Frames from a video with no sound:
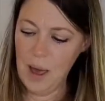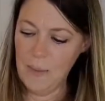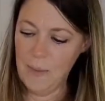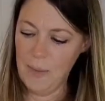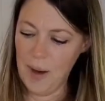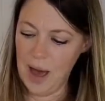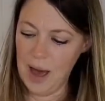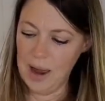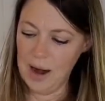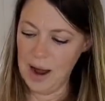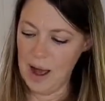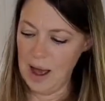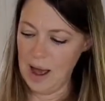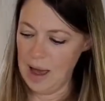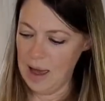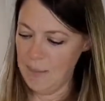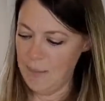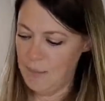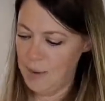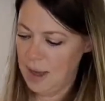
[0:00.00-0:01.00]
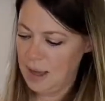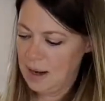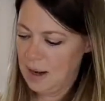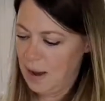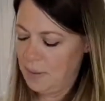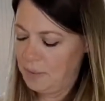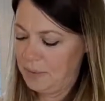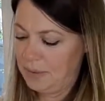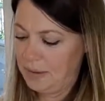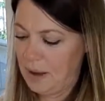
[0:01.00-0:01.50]
but I made
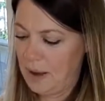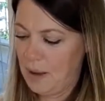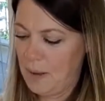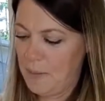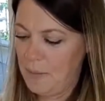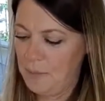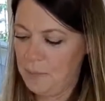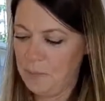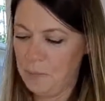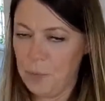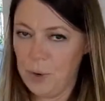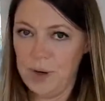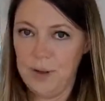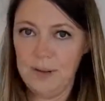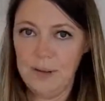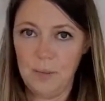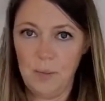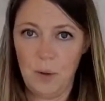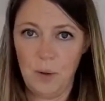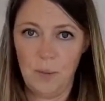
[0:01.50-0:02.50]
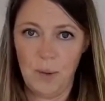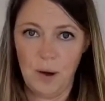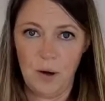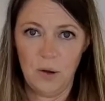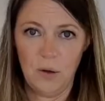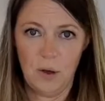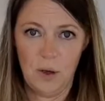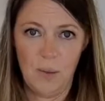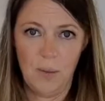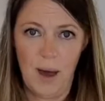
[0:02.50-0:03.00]
up some pretty simple
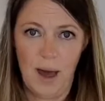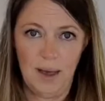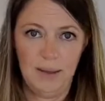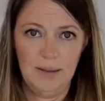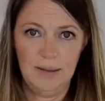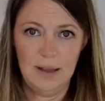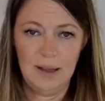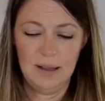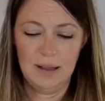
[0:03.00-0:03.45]
buttercream icing.